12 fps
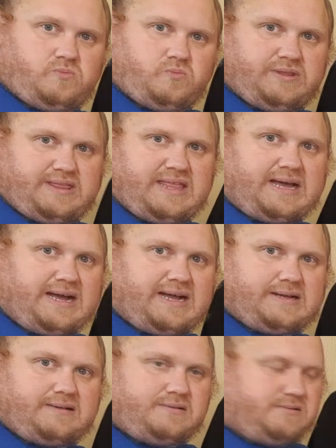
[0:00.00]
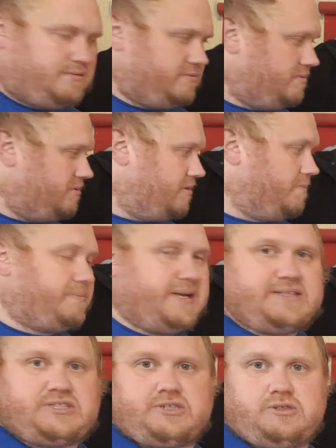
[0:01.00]
with that
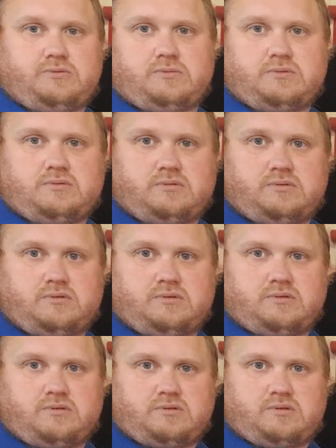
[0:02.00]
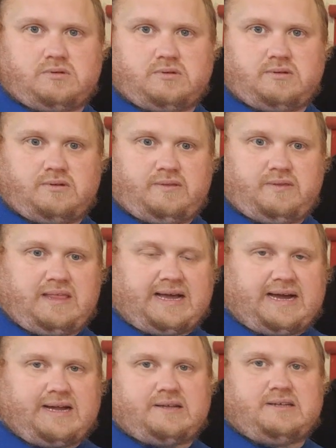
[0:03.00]
compared to
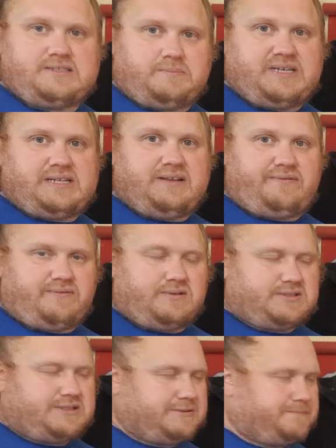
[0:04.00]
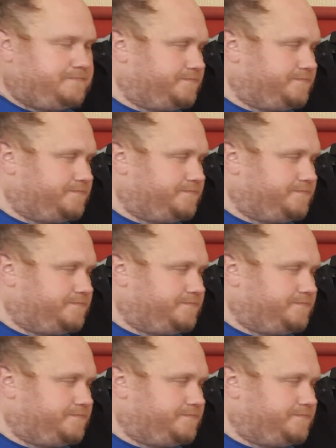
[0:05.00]
that is a big difference.